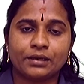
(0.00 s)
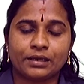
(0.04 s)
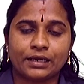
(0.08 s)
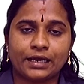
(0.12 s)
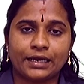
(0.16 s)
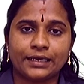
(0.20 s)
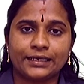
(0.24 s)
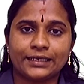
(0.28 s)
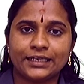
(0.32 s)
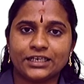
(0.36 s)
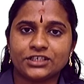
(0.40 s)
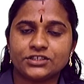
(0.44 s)

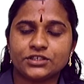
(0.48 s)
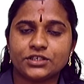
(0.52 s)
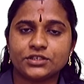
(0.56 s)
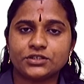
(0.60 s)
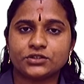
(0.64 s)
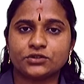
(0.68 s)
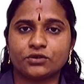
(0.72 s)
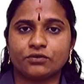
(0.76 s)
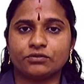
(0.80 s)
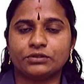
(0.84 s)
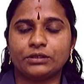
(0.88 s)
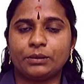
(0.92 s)

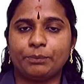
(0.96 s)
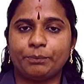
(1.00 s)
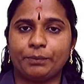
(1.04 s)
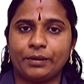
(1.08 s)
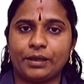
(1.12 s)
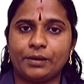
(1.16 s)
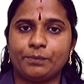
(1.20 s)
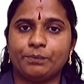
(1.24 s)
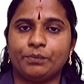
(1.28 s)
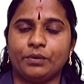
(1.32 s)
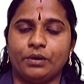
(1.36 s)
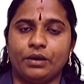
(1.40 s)
conditions of the
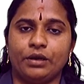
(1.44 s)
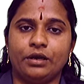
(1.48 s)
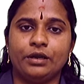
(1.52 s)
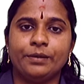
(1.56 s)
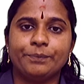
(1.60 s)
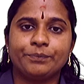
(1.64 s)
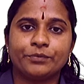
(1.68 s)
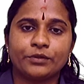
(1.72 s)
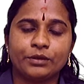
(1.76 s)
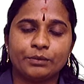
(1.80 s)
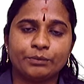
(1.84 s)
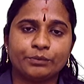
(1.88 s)
people,
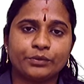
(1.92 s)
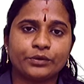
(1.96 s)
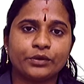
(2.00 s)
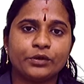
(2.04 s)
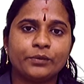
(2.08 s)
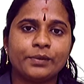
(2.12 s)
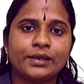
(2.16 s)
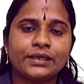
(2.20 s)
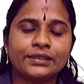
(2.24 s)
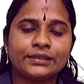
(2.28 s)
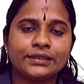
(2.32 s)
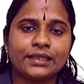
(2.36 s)

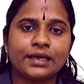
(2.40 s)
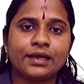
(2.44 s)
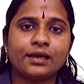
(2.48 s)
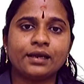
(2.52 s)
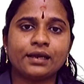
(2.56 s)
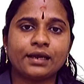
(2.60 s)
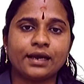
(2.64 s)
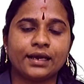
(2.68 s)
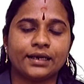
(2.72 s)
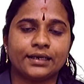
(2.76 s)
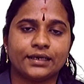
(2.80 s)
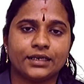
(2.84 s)
improving the
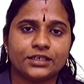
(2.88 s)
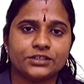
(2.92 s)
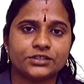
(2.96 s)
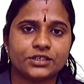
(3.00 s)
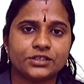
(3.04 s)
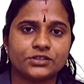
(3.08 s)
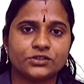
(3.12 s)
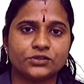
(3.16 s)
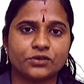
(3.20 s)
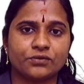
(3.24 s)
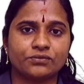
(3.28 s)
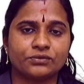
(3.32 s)

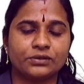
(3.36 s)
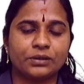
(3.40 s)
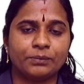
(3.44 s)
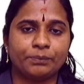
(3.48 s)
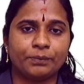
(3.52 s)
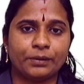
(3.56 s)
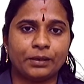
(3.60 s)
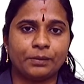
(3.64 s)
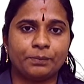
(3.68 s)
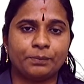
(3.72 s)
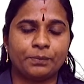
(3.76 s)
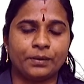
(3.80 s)
conditions of the
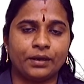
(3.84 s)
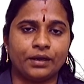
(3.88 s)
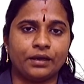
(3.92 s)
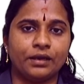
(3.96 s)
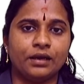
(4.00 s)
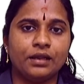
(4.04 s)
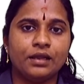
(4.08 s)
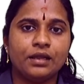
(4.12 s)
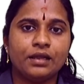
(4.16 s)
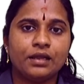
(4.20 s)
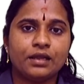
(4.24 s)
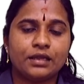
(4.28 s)
people,
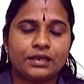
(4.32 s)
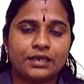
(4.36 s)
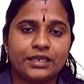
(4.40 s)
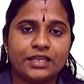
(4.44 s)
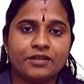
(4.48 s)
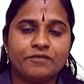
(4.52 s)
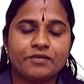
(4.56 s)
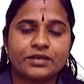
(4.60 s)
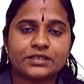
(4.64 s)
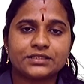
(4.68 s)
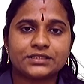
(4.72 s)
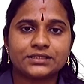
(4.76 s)

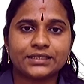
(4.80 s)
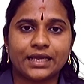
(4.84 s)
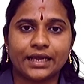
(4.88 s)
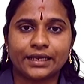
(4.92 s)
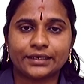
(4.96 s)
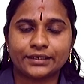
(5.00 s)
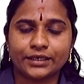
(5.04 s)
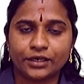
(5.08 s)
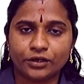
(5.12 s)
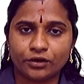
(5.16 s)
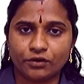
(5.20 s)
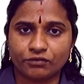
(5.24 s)
living
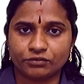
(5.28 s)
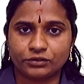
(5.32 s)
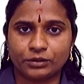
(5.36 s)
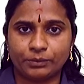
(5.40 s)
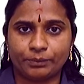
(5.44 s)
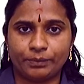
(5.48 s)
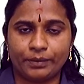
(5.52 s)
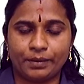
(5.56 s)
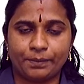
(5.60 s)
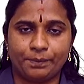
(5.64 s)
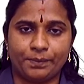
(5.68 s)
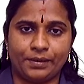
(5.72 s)
standard of
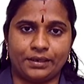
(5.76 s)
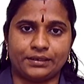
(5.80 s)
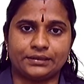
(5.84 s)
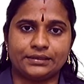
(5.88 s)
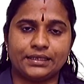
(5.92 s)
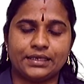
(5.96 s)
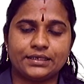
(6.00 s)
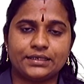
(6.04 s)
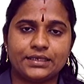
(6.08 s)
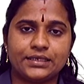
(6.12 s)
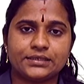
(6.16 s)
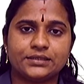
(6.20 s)
the people.
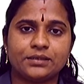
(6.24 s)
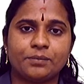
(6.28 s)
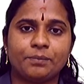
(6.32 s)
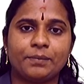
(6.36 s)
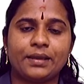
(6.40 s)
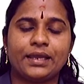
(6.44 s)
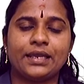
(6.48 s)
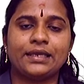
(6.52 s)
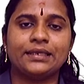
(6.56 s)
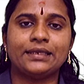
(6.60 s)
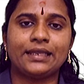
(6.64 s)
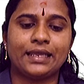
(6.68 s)
That is the
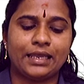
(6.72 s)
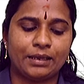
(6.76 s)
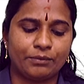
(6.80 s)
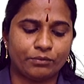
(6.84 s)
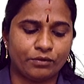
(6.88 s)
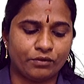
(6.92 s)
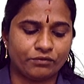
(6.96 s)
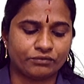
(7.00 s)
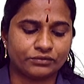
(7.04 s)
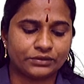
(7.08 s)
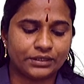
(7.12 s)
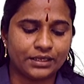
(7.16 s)
main
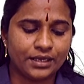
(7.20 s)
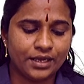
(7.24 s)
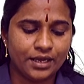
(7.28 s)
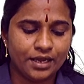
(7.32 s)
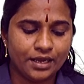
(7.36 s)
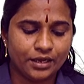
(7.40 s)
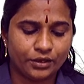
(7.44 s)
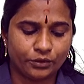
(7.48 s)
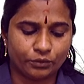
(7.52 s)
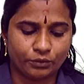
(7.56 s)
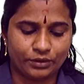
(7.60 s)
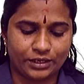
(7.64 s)
aim of the
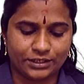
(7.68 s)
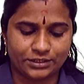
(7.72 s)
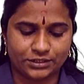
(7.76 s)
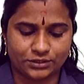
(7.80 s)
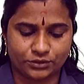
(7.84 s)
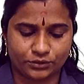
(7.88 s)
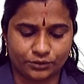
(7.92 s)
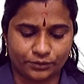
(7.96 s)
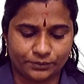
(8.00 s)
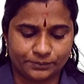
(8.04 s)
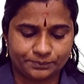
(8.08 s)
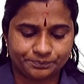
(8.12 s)

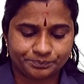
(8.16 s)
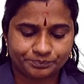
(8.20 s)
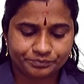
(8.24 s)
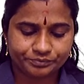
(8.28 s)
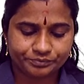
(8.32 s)
UNESCO.